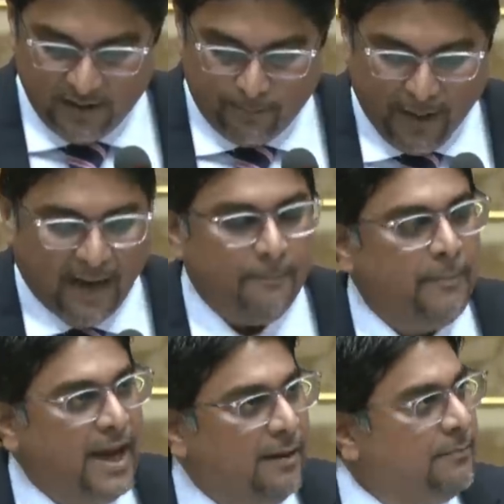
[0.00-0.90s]
The
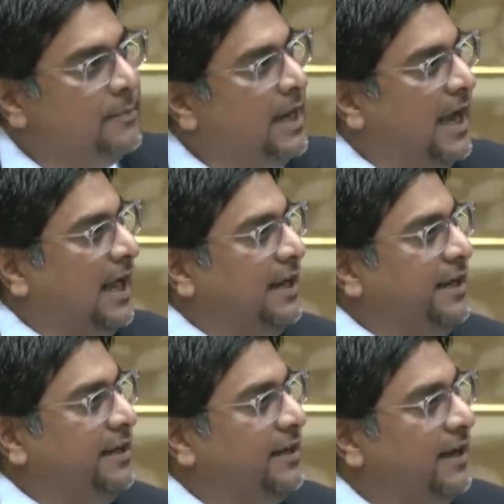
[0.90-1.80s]
Bam Bam
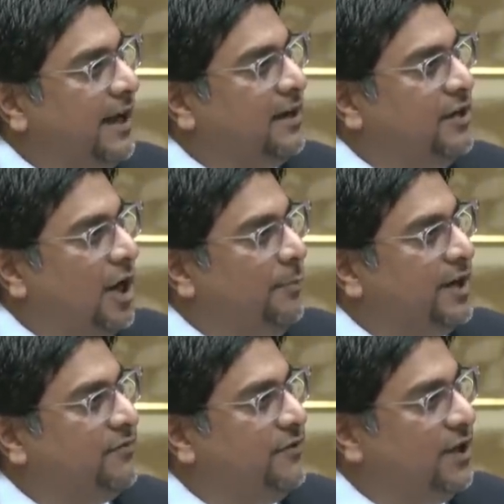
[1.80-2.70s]
Ali
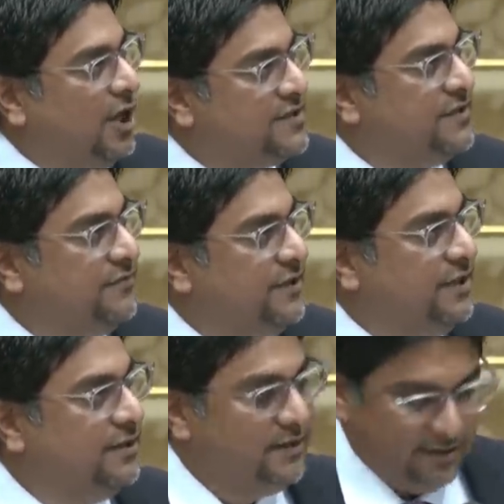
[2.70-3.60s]
economic
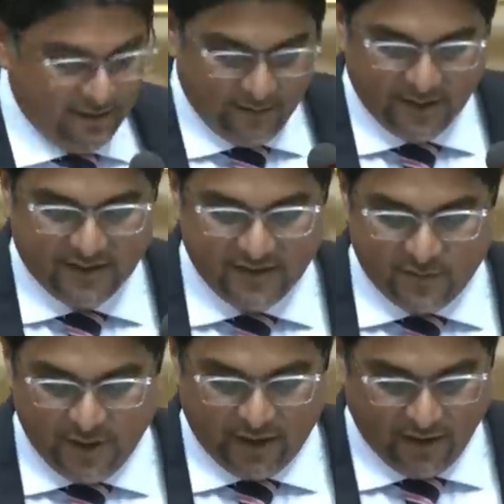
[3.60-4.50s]
philosophy, Mr.
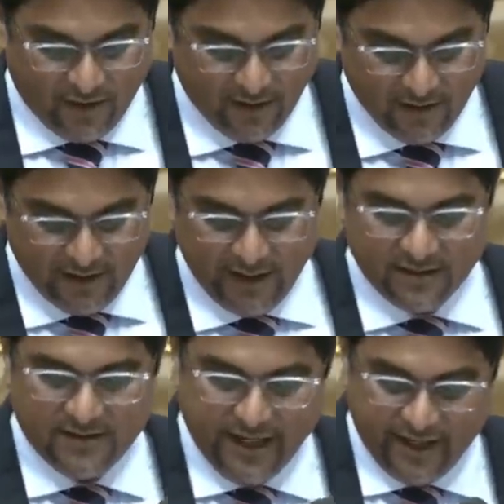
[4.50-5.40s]
Speaker,
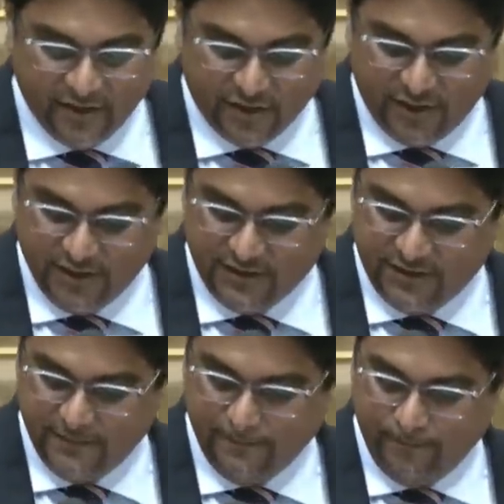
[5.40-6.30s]
it's
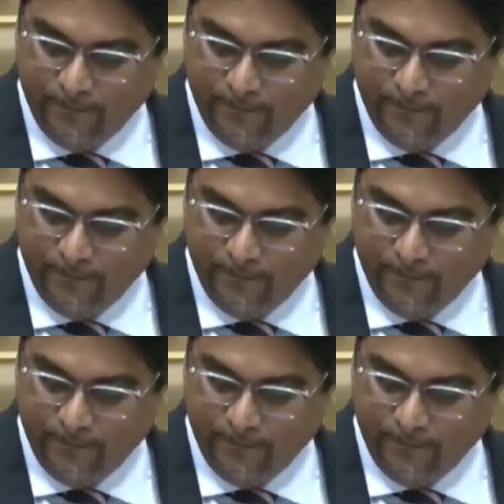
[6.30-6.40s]
dangerous.